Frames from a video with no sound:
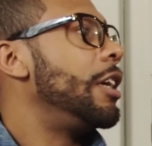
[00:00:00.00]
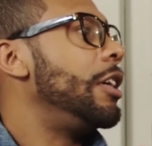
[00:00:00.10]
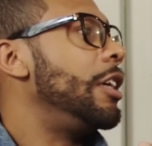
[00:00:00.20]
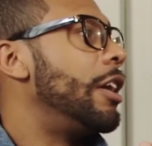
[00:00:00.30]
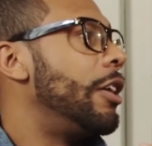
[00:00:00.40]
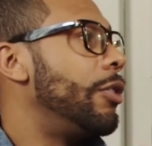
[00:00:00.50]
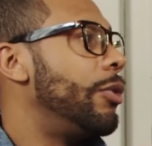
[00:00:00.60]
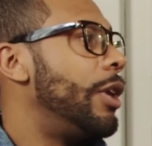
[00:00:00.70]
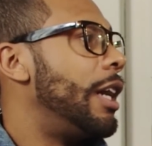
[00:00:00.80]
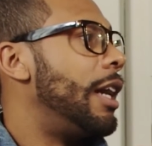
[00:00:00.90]
you
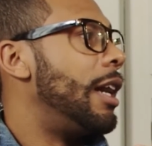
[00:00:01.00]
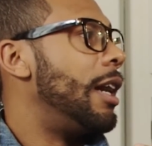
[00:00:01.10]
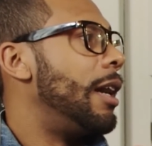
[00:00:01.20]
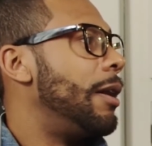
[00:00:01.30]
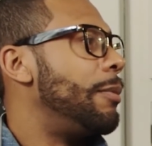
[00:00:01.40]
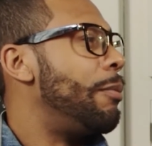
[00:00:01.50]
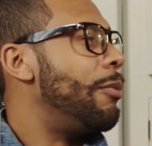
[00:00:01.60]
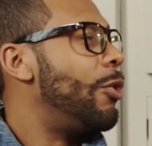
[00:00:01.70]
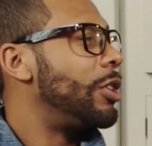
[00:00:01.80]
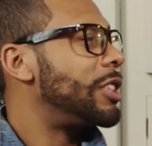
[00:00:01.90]
know, uh,
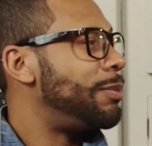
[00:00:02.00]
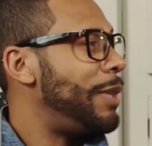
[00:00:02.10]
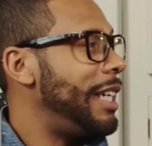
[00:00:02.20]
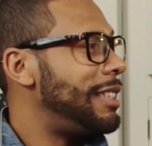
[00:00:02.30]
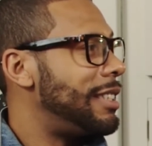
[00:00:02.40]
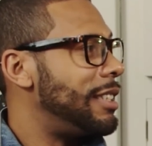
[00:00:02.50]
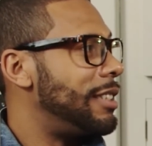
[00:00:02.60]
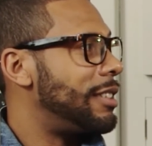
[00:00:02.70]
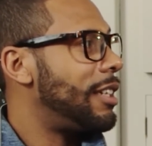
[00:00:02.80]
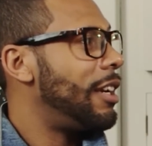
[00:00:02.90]
more
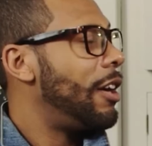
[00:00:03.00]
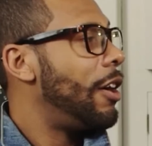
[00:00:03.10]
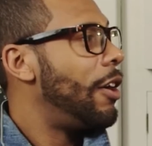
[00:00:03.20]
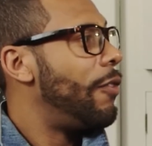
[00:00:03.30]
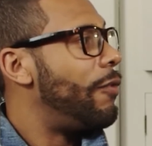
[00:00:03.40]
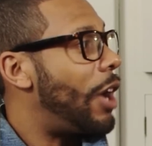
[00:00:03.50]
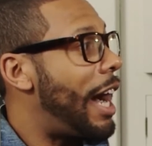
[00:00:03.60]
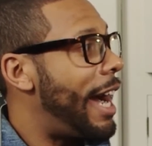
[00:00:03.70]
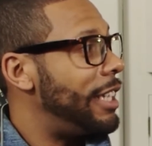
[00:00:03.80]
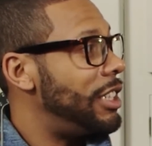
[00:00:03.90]
spaces for
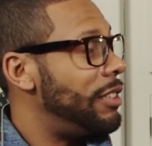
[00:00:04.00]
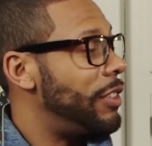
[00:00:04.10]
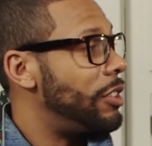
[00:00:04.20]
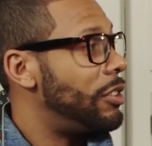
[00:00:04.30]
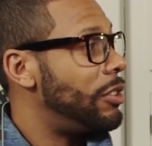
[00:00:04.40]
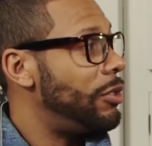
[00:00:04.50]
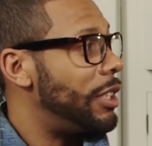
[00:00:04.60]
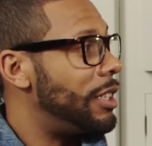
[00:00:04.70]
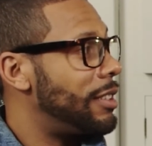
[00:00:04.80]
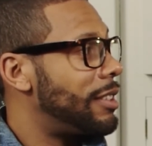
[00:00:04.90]
high achieving
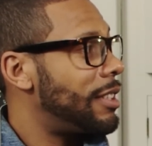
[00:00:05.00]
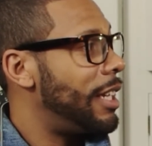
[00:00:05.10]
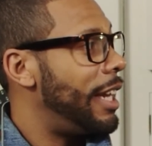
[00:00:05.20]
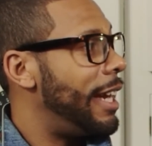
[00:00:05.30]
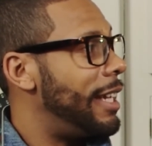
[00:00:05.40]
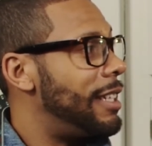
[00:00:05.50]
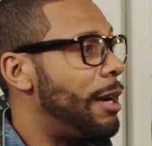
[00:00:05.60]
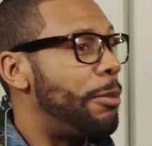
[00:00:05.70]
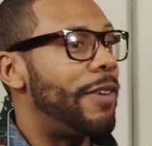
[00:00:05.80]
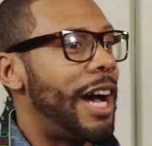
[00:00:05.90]
students and
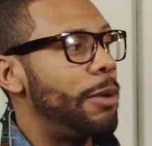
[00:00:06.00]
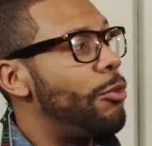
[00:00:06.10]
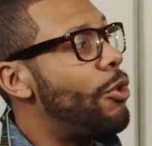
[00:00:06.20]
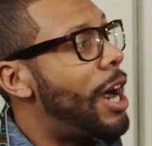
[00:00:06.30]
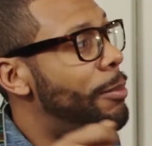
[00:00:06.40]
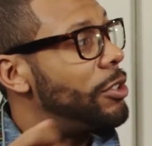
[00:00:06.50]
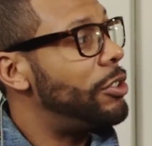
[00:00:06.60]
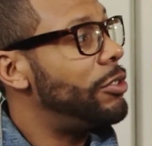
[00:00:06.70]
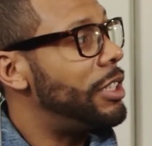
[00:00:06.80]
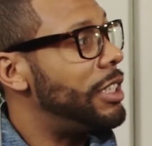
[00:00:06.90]
mm-hmm. uh, providing more
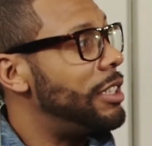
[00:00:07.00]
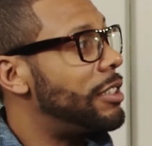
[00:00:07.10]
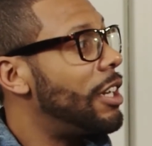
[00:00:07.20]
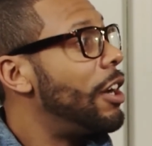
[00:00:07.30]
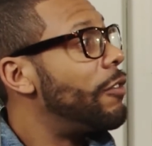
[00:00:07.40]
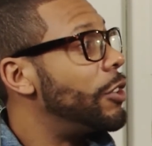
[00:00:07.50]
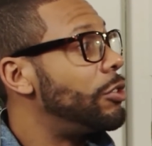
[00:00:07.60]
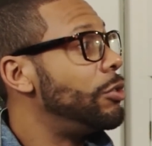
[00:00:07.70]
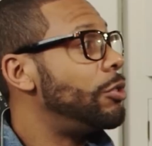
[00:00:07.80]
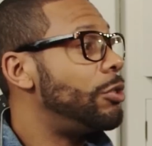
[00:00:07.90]
opportunities for
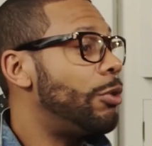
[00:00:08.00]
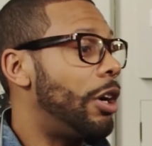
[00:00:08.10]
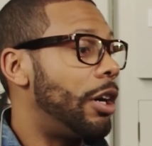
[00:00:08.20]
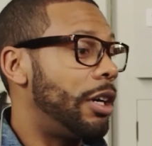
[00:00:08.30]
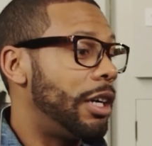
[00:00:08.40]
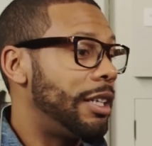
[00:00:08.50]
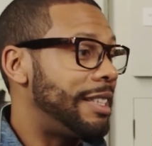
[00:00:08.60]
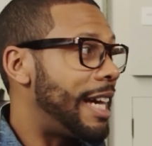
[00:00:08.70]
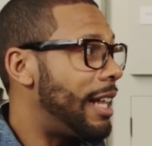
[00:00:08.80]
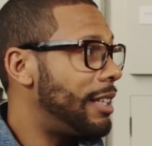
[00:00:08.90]
students who are
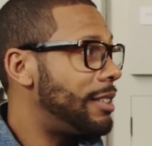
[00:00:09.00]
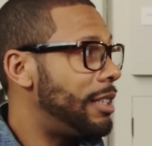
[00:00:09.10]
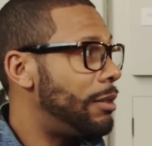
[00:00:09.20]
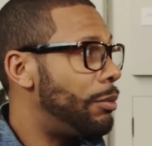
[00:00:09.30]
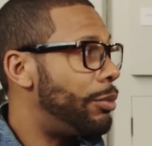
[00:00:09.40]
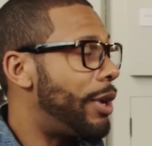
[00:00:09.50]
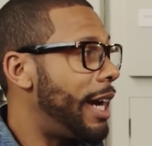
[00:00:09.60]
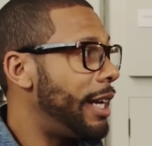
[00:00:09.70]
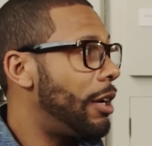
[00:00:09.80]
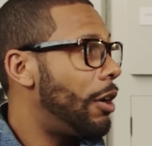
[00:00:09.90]
talented,
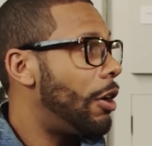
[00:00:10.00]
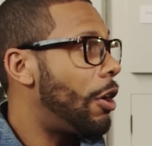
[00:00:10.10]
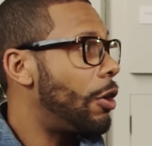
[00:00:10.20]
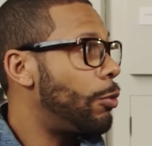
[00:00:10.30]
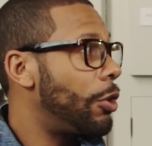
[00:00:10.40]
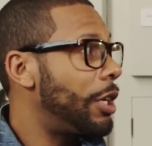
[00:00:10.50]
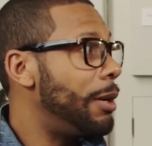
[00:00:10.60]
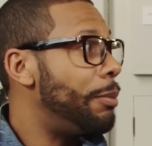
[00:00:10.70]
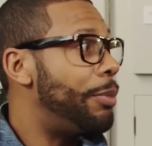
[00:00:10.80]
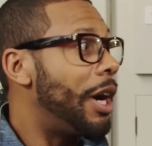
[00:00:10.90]
bright,
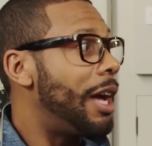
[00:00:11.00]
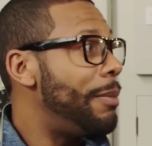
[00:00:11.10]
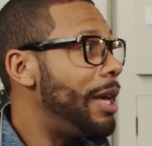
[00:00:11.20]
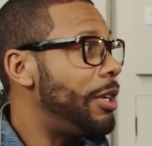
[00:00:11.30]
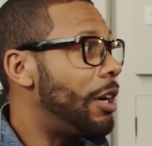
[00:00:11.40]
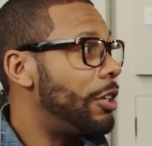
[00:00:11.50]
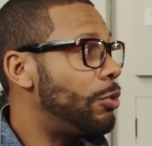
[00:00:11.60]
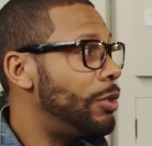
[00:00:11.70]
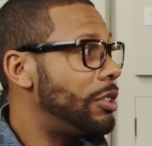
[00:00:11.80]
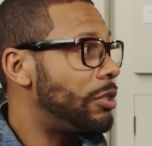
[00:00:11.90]
hardworking, but maybe
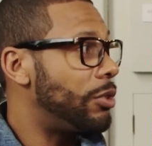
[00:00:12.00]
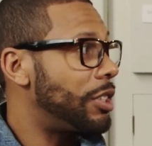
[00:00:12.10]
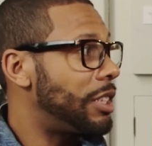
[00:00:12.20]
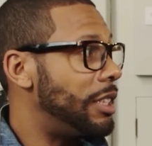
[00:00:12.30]
under-resourced